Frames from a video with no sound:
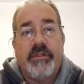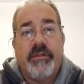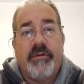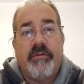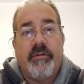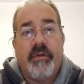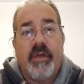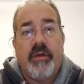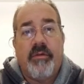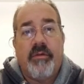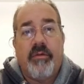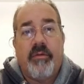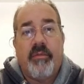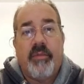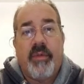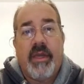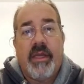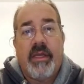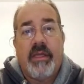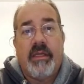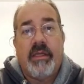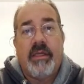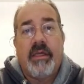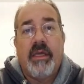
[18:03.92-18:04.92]
to create with
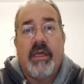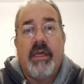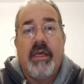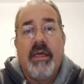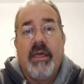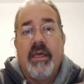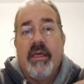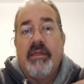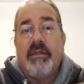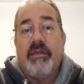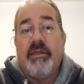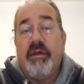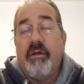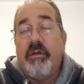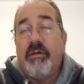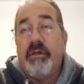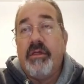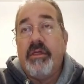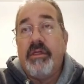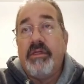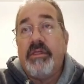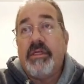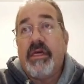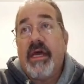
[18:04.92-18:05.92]
painting. The
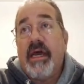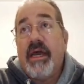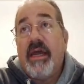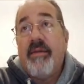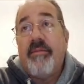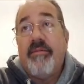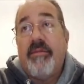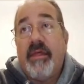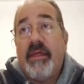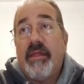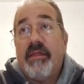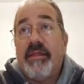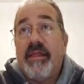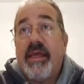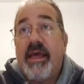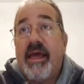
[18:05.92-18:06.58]
only time that